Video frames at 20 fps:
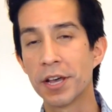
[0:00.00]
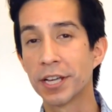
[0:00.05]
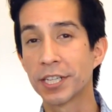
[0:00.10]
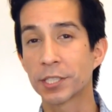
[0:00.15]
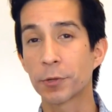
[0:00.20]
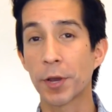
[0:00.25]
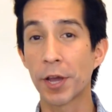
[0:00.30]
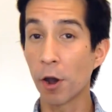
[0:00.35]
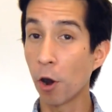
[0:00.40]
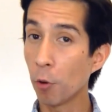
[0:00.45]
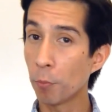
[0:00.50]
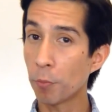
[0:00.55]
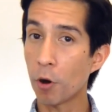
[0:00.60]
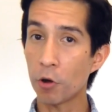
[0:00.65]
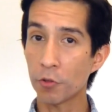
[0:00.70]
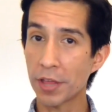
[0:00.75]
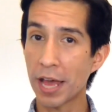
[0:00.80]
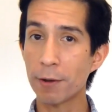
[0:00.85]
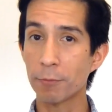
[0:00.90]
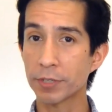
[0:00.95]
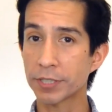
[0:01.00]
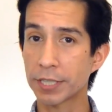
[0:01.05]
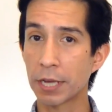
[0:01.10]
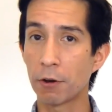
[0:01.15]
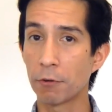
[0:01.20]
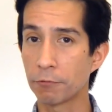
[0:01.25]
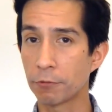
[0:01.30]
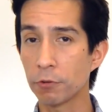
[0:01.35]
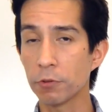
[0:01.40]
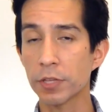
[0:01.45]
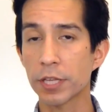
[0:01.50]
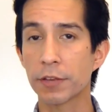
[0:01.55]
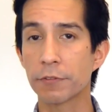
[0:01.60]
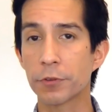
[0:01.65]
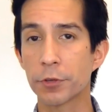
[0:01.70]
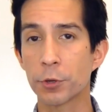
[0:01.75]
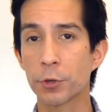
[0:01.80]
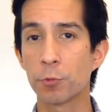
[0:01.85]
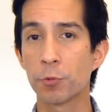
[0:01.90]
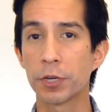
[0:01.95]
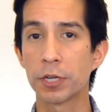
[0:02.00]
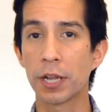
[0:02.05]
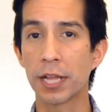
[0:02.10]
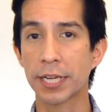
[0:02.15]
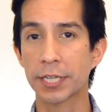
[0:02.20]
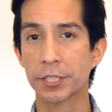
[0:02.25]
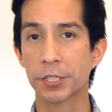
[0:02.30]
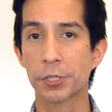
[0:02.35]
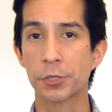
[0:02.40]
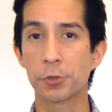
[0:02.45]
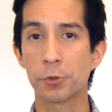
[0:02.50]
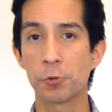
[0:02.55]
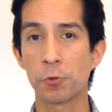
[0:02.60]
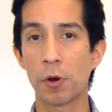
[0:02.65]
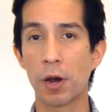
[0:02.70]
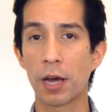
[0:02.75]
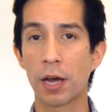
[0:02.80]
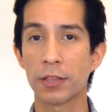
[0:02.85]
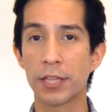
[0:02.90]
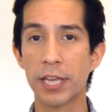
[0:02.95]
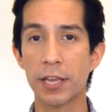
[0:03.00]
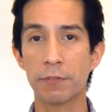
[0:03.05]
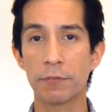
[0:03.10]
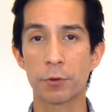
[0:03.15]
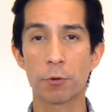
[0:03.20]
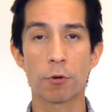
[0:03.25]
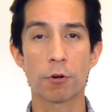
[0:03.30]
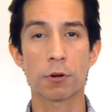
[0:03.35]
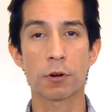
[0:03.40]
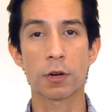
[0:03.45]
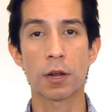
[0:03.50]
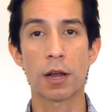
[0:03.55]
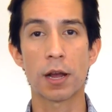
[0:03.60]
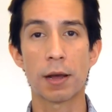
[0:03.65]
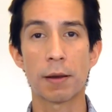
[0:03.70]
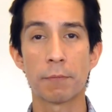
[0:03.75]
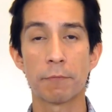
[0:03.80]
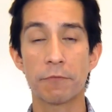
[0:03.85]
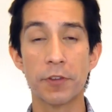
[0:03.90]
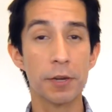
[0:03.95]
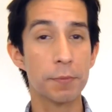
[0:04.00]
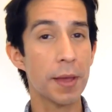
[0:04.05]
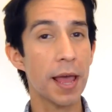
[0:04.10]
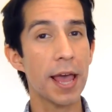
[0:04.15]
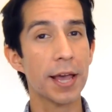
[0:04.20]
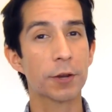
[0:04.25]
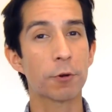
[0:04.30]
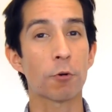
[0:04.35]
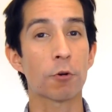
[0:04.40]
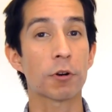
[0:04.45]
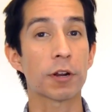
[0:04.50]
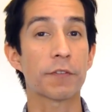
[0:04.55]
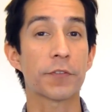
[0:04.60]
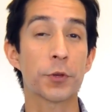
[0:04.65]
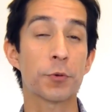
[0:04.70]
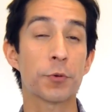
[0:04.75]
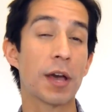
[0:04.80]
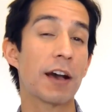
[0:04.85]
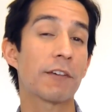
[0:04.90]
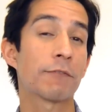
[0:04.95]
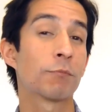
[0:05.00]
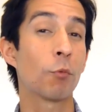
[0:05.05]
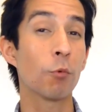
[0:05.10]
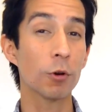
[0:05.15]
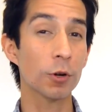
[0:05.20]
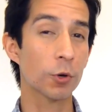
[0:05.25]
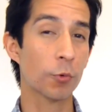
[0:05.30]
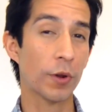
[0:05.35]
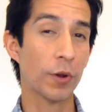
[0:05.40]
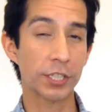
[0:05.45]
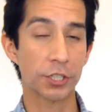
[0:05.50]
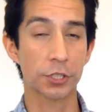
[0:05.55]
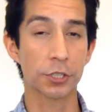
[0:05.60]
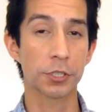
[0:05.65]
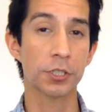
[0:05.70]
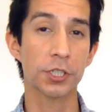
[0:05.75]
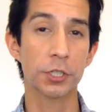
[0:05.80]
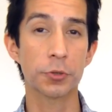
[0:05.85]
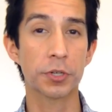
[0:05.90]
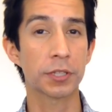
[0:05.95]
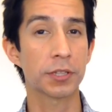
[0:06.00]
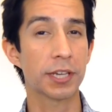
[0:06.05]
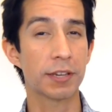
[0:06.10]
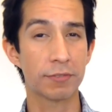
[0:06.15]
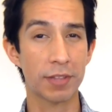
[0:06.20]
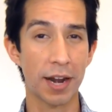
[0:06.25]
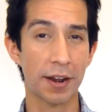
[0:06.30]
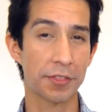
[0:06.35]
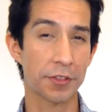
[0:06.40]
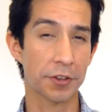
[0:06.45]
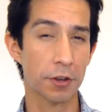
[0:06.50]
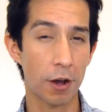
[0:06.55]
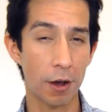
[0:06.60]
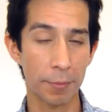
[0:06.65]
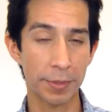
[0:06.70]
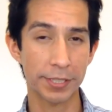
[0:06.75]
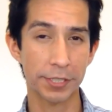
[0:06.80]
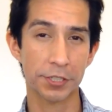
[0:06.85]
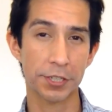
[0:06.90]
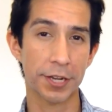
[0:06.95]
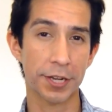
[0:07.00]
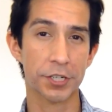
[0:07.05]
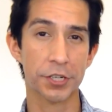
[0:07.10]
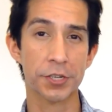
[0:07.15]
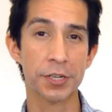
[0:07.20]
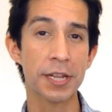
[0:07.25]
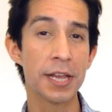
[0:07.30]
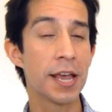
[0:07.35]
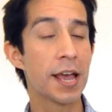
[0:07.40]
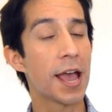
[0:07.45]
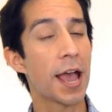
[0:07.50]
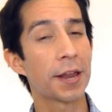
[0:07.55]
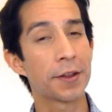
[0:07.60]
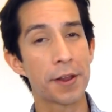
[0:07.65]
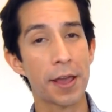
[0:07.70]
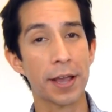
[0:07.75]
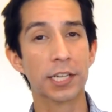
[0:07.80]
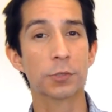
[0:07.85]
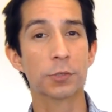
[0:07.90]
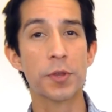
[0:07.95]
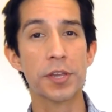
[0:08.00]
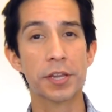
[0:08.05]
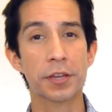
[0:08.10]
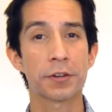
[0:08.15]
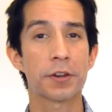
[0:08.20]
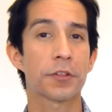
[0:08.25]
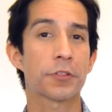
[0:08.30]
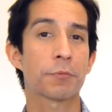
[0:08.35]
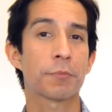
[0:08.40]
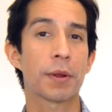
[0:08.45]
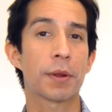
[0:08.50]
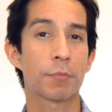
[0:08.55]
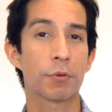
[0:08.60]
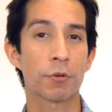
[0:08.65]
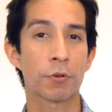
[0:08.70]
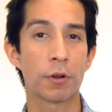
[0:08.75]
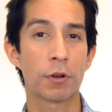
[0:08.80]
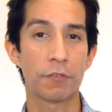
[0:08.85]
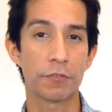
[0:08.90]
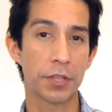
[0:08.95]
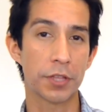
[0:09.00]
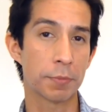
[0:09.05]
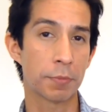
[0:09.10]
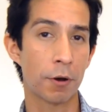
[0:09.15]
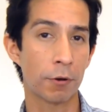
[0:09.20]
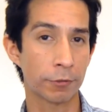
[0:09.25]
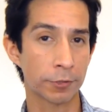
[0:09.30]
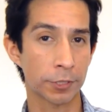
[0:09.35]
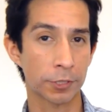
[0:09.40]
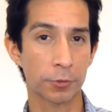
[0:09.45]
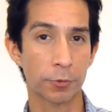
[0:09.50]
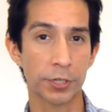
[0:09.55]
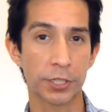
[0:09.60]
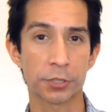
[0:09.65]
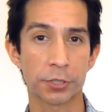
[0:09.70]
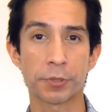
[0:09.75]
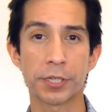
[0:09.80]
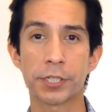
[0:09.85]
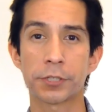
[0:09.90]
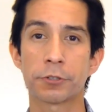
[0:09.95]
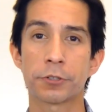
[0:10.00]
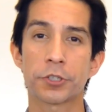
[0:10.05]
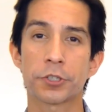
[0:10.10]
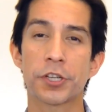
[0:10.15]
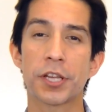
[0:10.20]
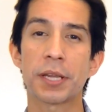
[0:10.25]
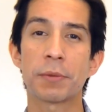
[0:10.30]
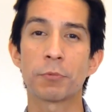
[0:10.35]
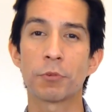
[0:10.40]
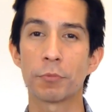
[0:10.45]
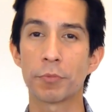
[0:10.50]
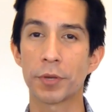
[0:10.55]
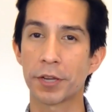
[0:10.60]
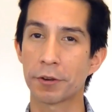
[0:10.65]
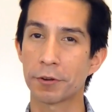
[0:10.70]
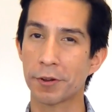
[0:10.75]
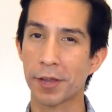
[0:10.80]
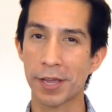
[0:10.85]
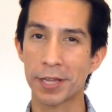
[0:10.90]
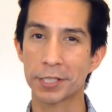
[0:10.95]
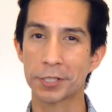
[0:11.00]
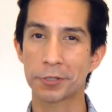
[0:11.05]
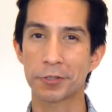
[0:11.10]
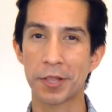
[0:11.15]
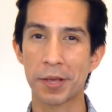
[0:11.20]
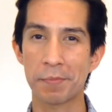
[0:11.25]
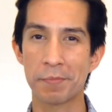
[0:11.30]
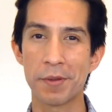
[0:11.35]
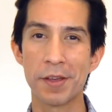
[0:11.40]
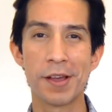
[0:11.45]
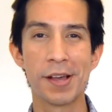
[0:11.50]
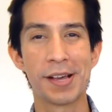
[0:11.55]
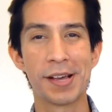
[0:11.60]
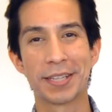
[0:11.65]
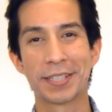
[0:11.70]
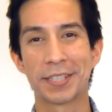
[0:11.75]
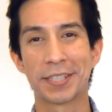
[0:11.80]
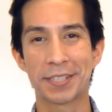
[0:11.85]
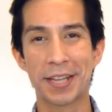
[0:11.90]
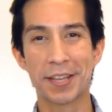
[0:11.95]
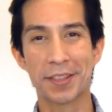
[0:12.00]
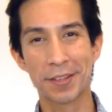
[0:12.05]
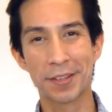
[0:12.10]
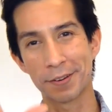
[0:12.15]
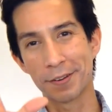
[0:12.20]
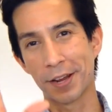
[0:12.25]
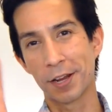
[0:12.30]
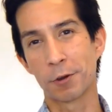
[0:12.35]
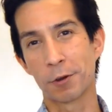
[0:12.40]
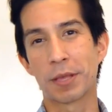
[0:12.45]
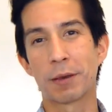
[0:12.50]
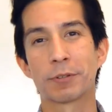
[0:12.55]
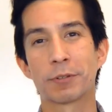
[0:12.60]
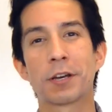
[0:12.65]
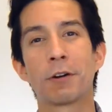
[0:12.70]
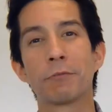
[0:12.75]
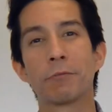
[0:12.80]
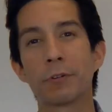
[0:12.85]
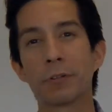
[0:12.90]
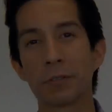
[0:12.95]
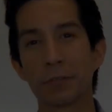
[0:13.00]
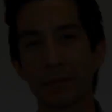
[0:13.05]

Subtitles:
So I hope all that was helpful. If you would like to leave your feedback or if you have more questions, you can leave that in the comments section. And next week, another member of the Paula's Choice research team will be here to answer them. This is Nathan. I hope that was helpful.